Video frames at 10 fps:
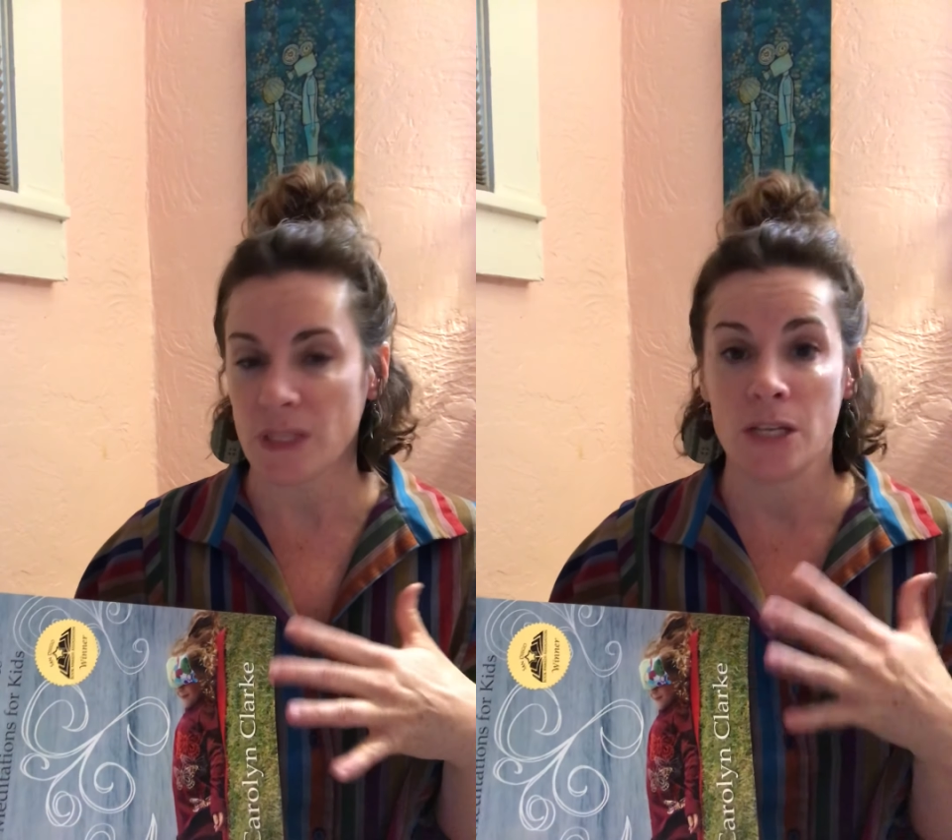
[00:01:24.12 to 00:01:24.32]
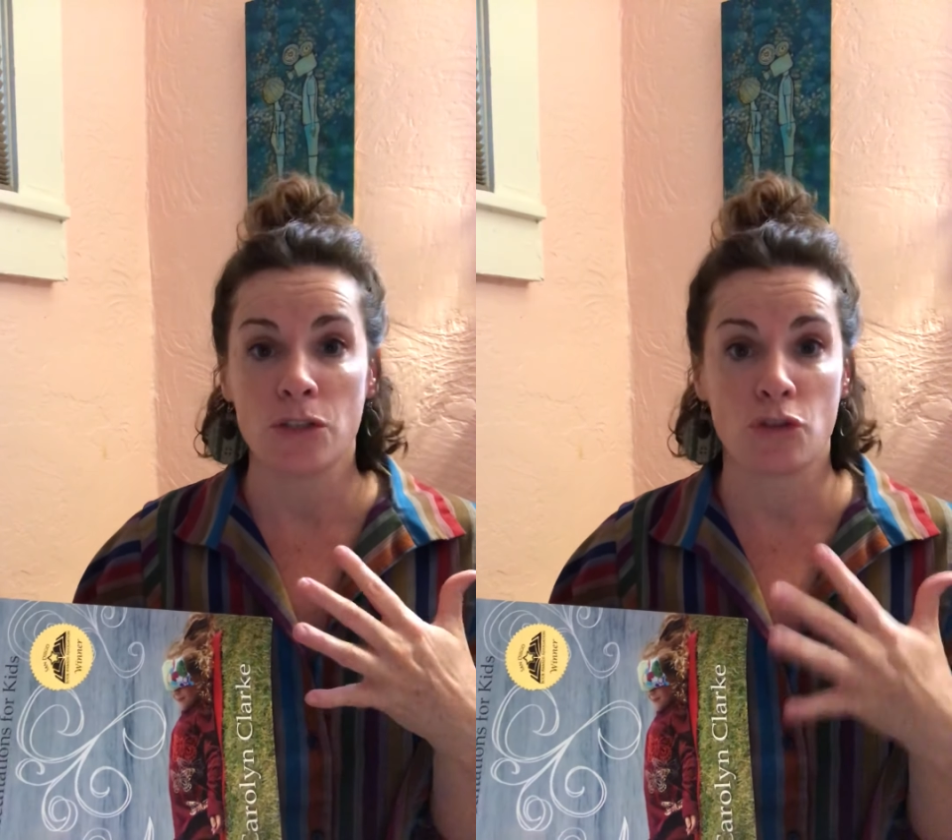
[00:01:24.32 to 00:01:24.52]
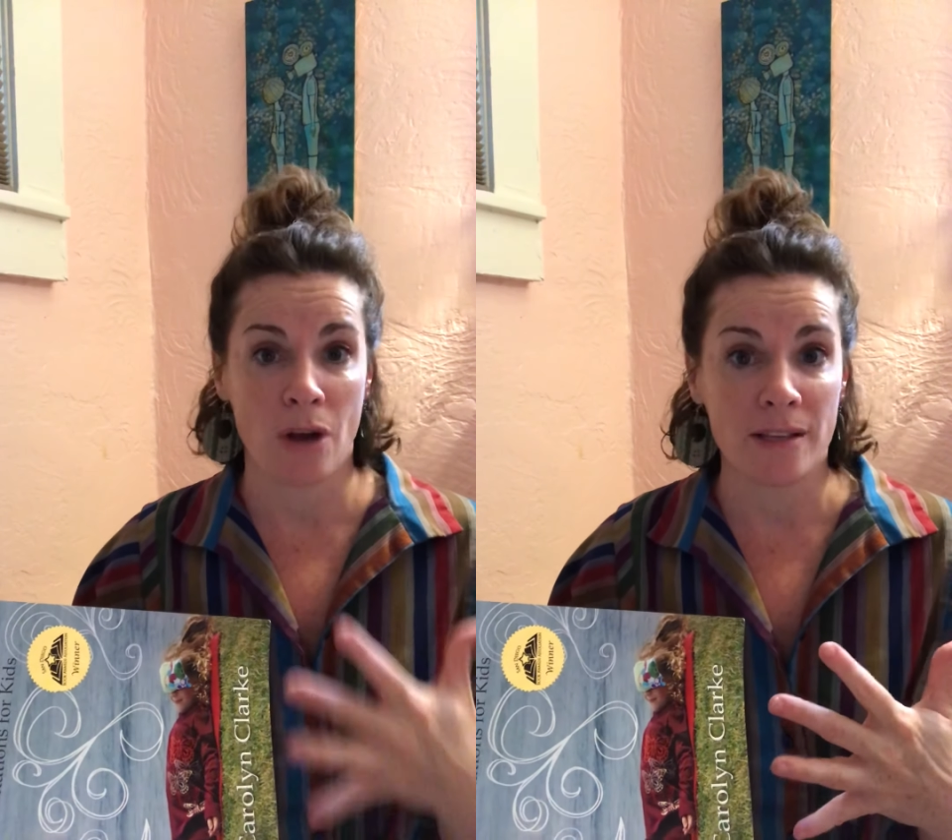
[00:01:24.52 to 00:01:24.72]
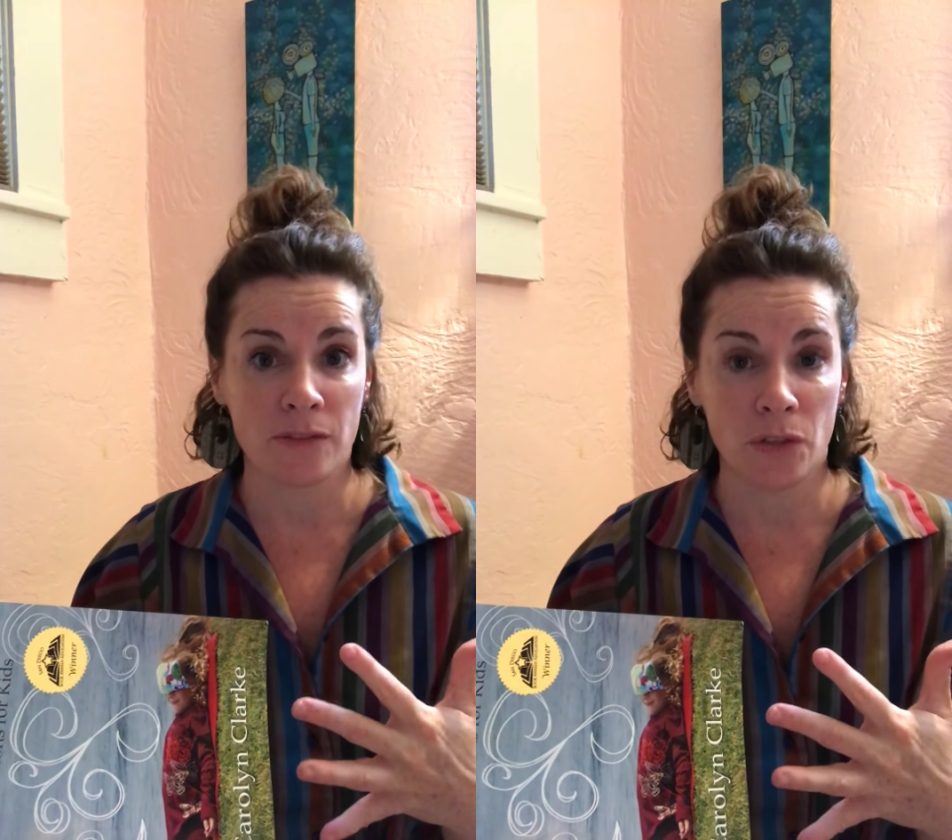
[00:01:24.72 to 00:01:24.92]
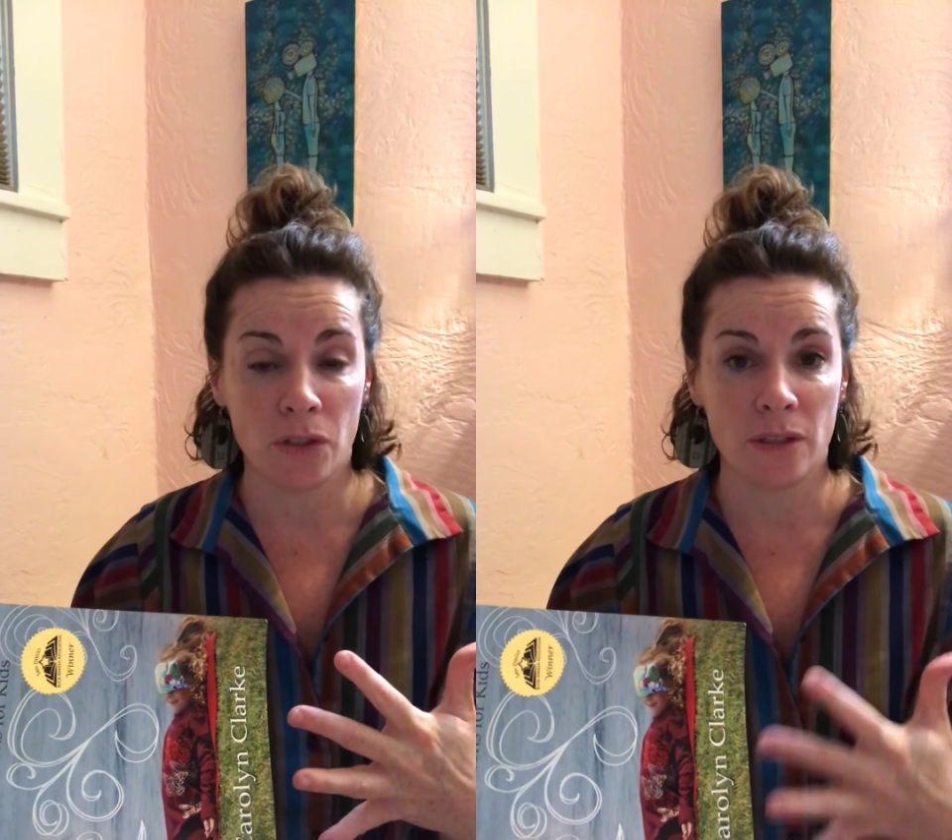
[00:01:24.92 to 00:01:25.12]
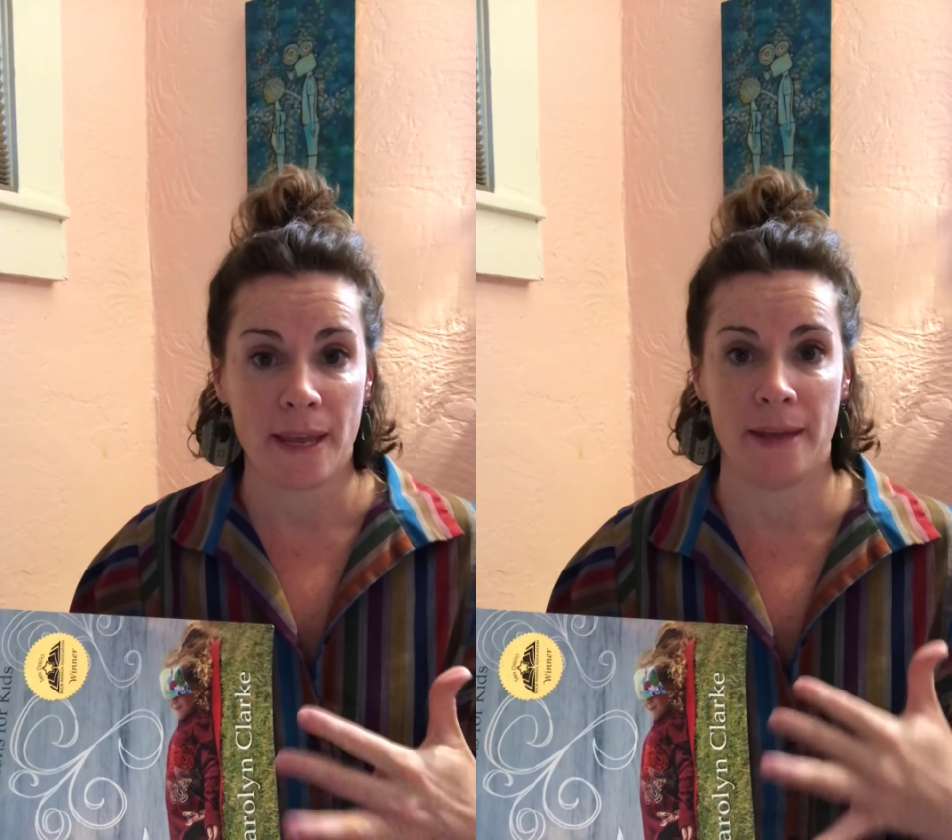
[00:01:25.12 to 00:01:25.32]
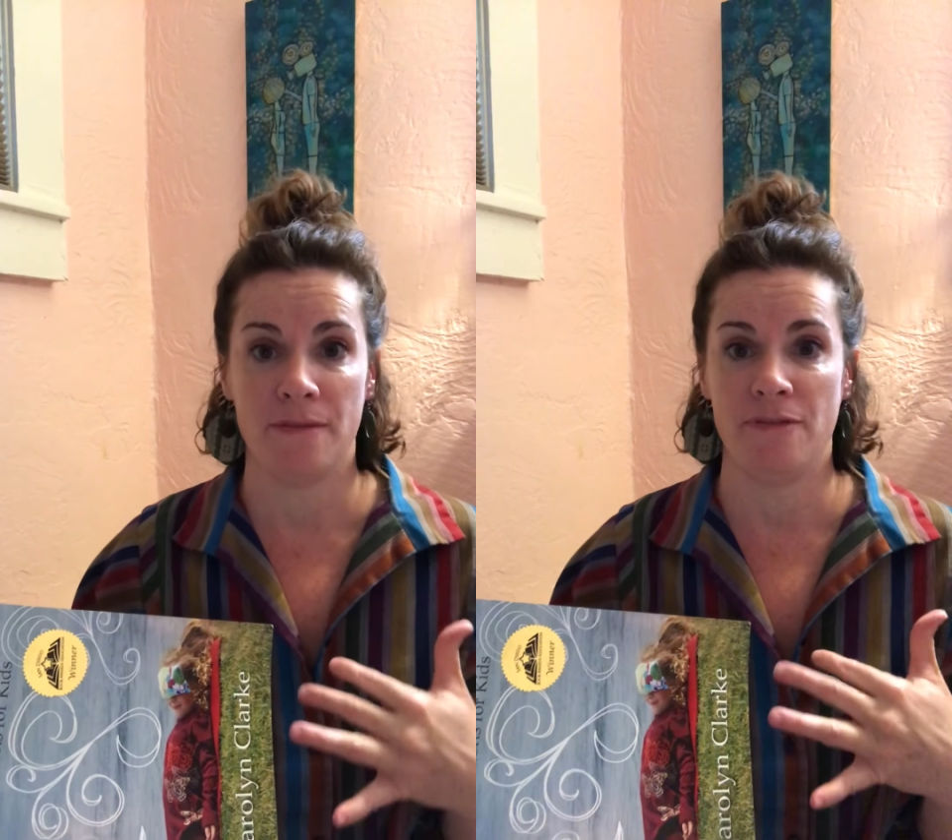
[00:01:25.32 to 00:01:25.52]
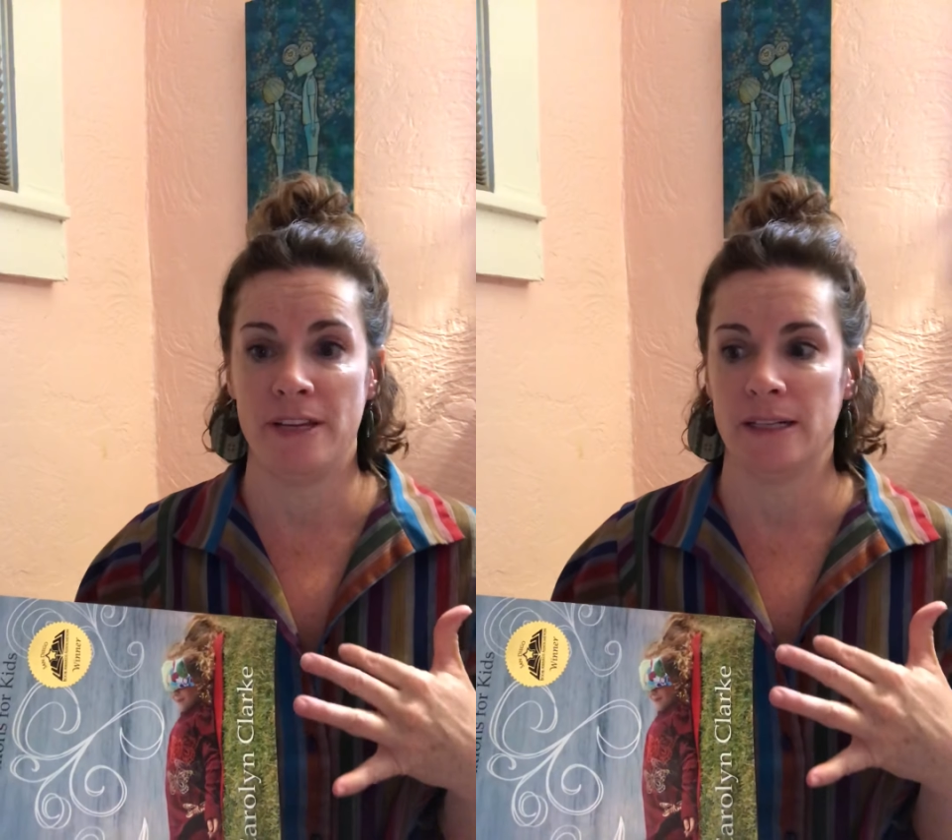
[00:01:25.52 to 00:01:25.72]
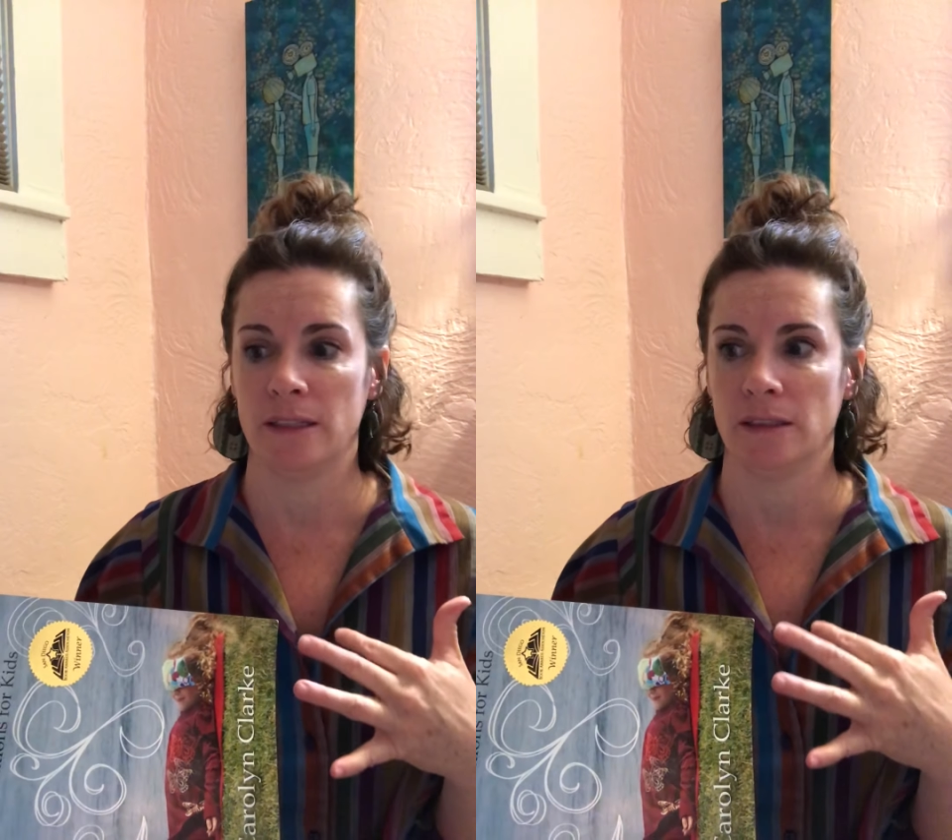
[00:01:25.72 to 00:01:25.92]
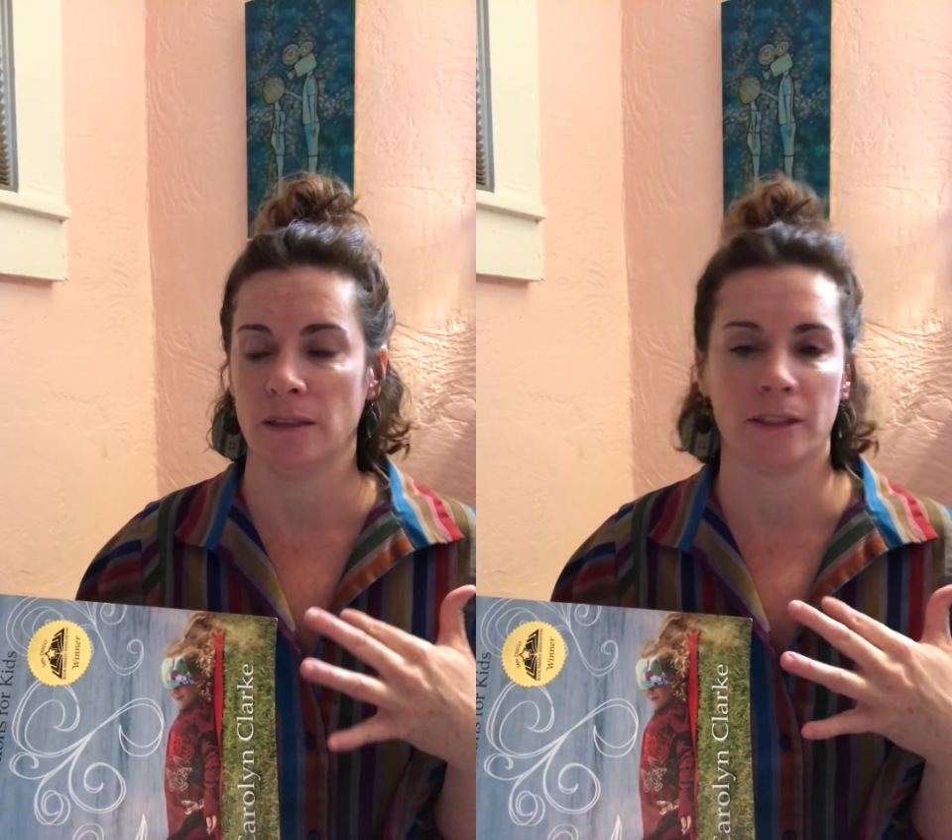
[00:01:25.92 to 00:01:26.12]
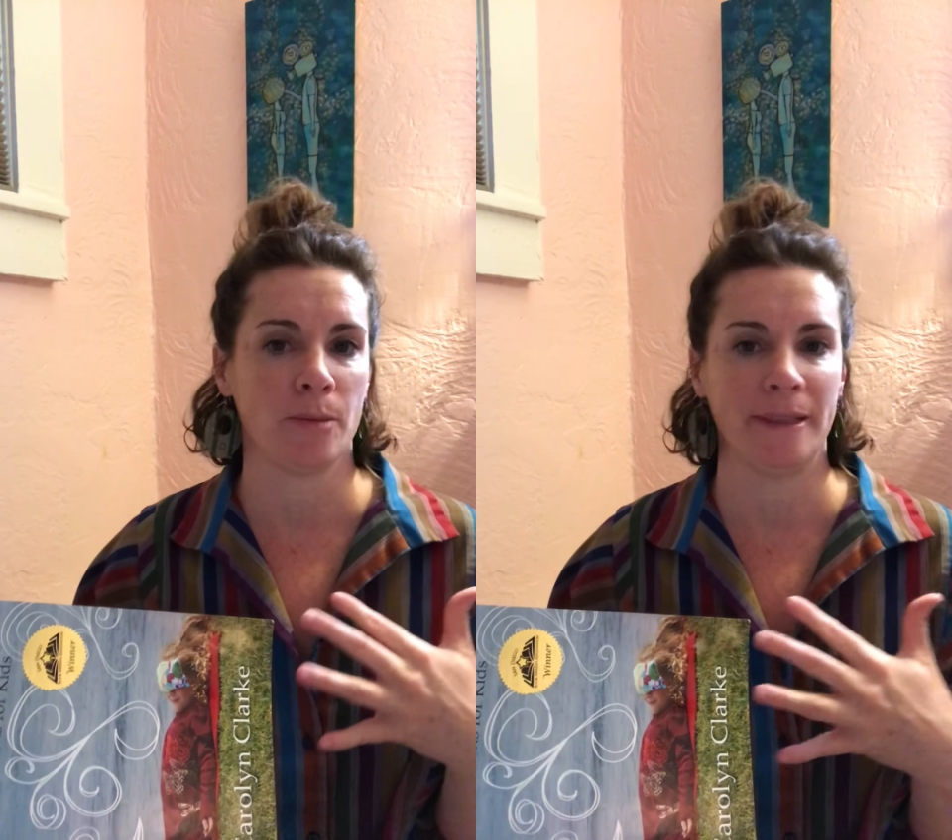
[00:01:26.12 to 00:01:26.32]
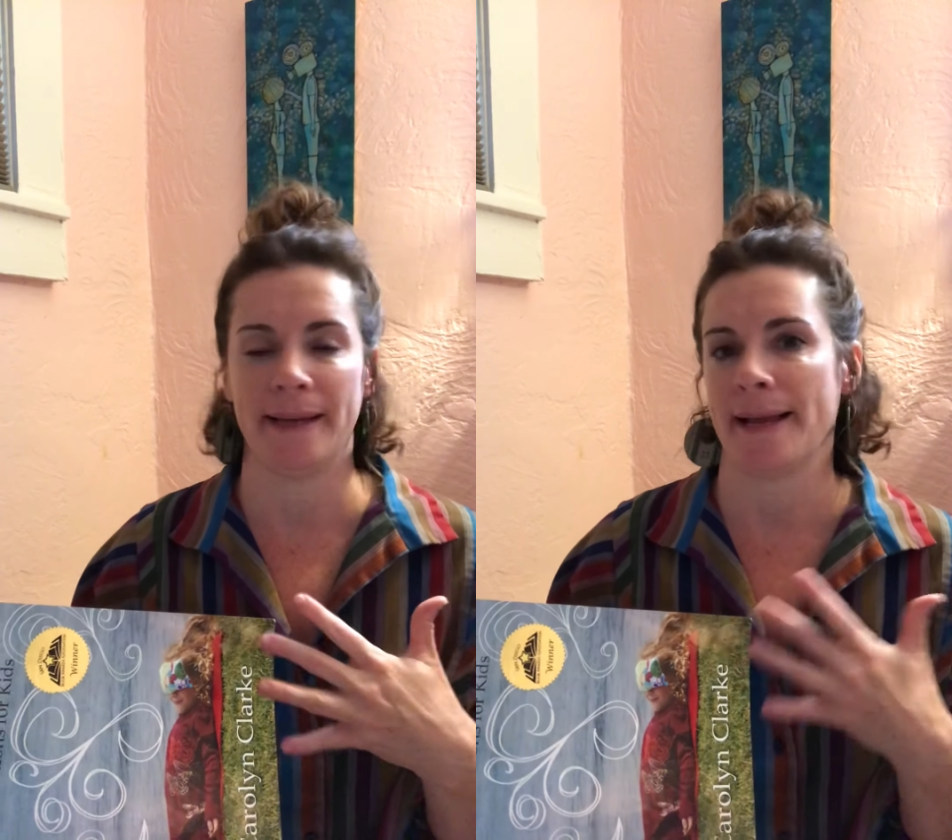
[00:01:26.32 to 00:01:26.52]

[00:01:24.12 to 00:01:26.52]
stressful, can feel a little bit like,